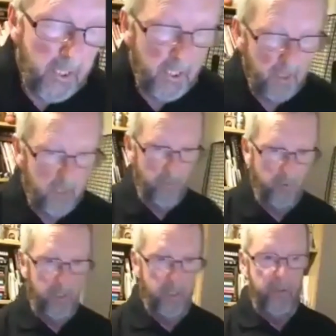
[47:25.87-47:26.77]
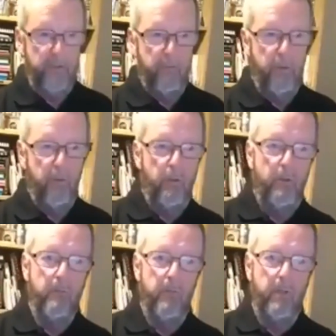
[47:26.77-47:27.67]
and we're getting some new
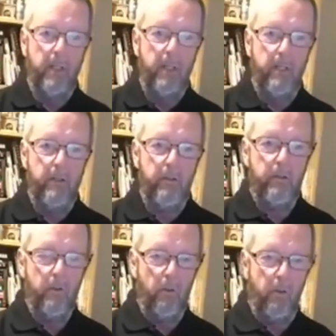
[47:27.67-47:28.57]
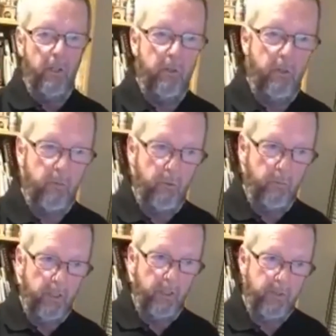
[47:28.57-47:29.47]
equipment in shortly, which will
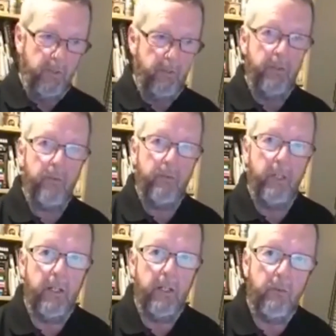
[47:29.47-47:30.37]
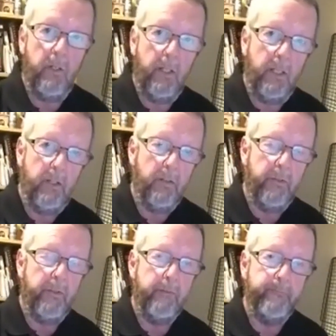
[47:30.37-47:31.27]
bring us up to 300
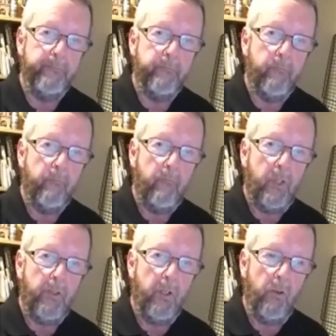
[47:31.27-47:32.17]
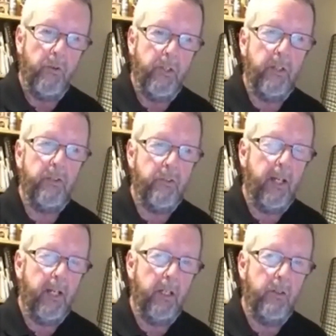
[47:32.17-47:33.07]
litres. So things
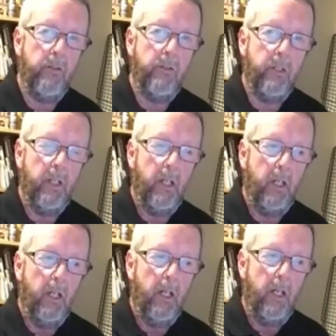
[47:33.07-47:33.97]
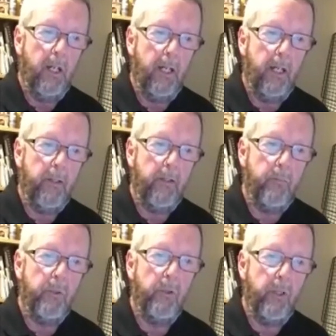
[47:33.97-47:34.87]
change, and
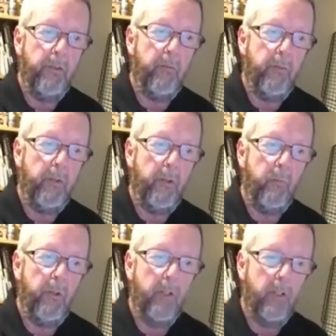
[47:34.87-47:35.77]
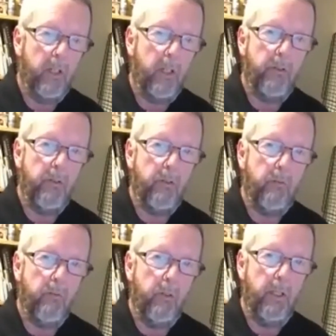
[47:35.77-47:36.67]
brewing something with
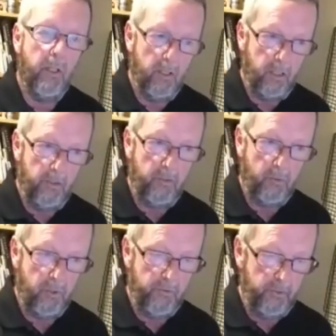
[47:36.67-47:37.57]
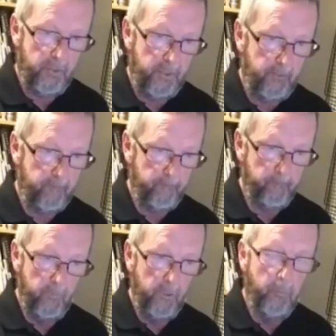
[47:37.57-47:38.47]
in a large quantity,
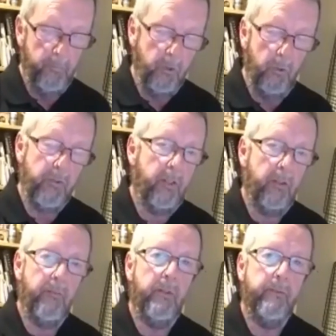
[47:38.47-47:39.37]
the brew is different.